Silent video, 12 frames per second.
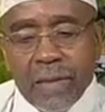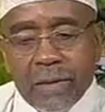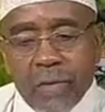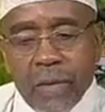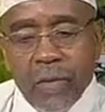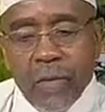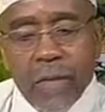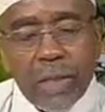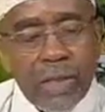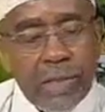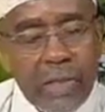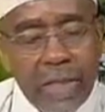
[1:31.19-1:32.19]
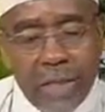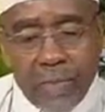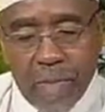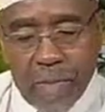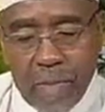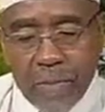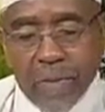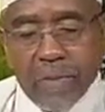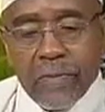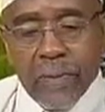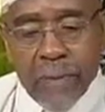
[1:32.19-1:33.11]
is one of the Abrahamic